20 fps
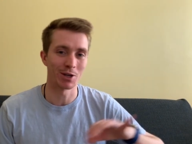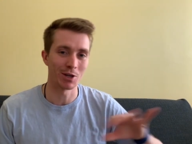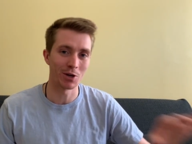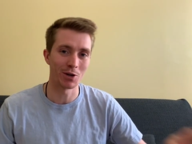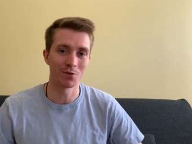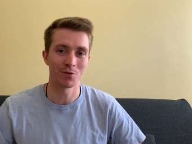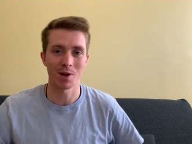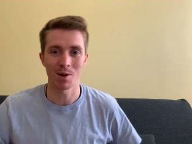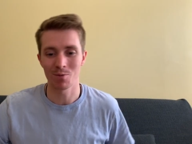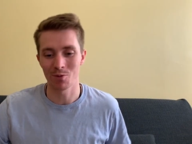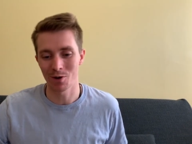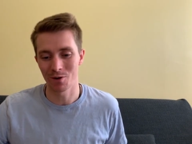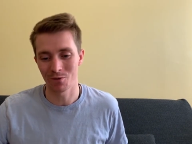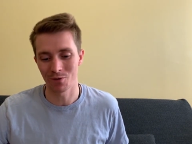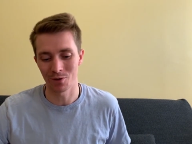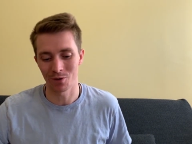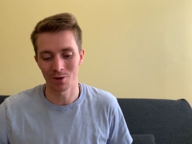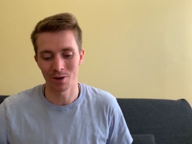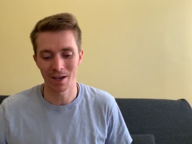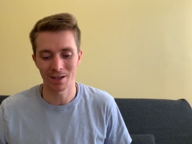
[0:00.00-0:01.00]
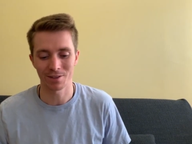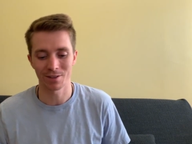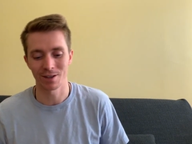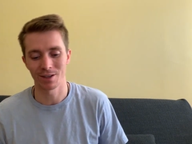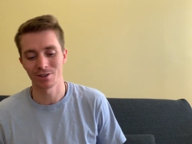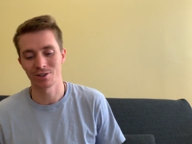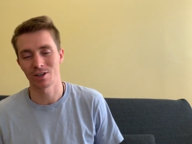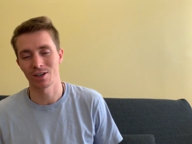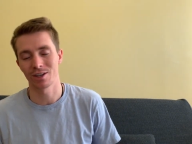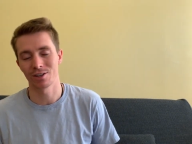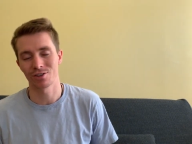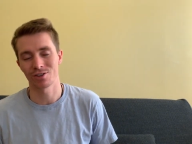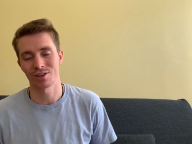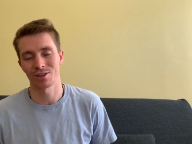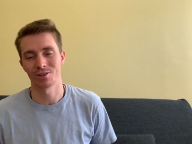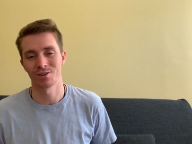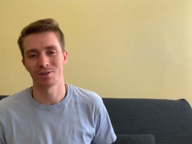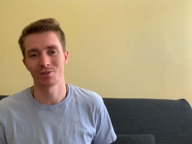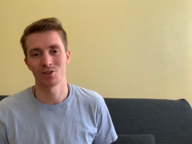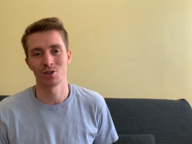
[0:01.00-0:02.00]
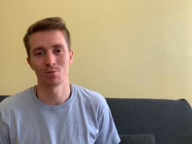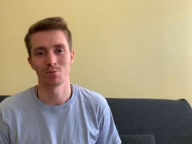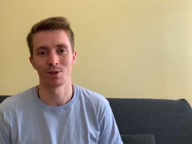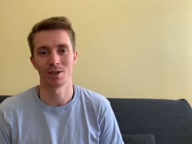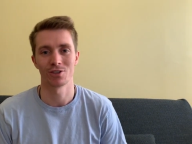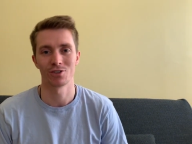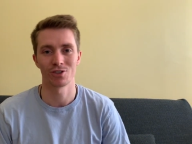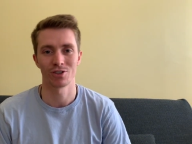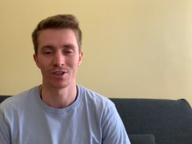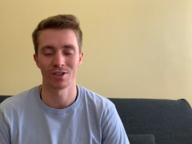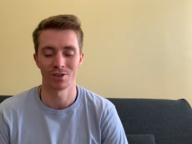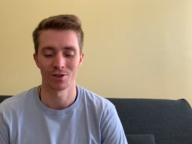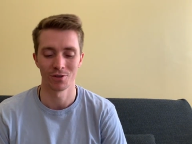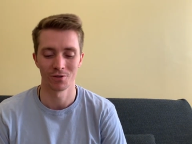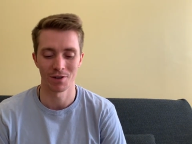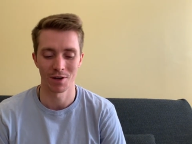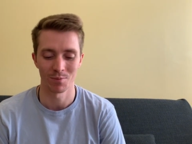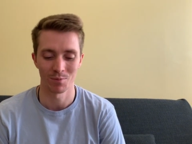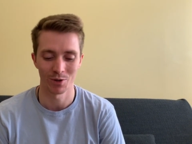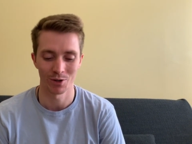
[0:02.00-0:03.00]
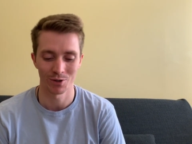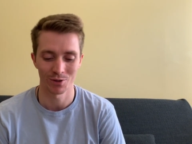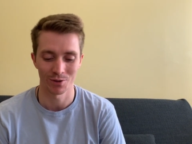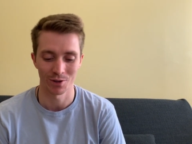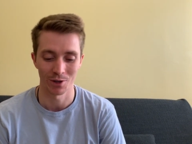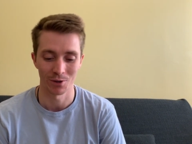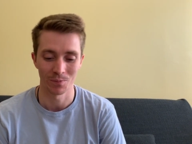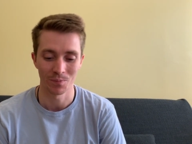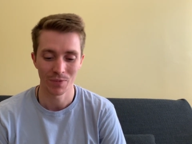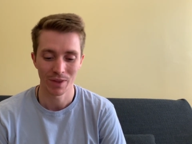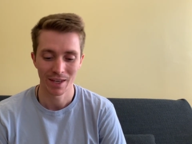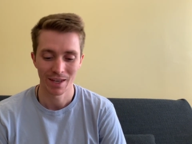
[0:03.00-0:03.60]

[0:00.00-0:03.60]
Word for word: Go in February for SIHH and GPHG in November, so